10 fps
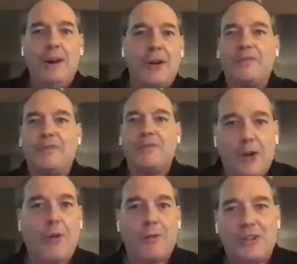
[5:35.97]
We don't really know
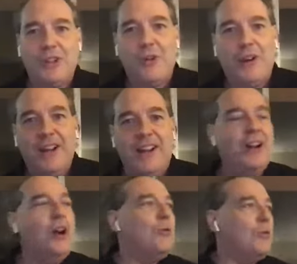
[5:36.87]
what we're doing.
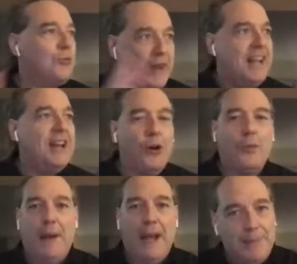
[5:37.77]
We're reading
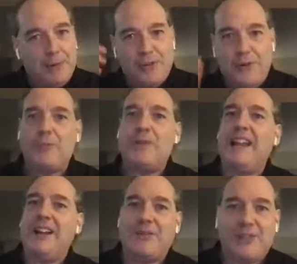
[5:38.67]
old papers. We don't
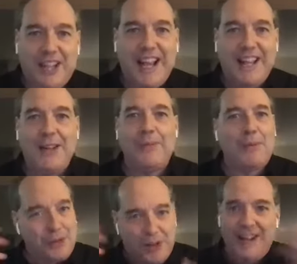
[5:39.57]
really understand them.
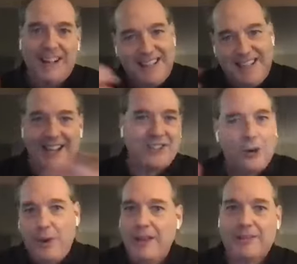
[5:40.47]
We're trying to guess
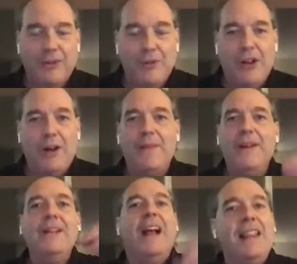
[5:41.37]
our way through them.
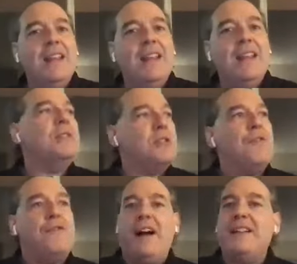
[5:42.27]
And then, we sort
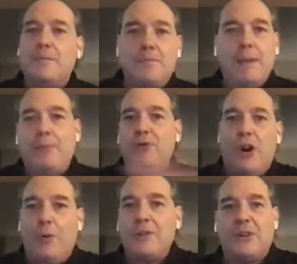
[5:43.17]
of find some people who
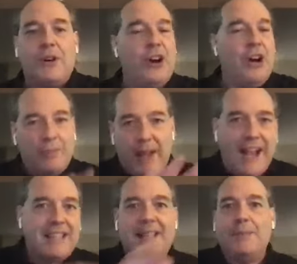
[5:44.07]
know what's going on, and we
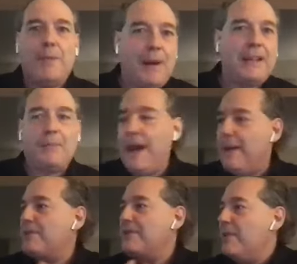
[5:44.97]
ask them about the
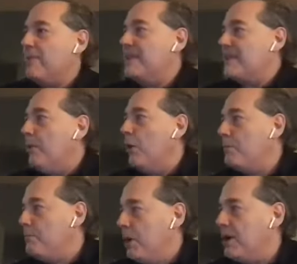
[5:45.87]
papers, and we read some
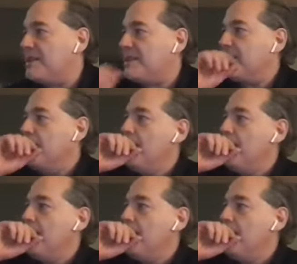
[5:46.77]
old books.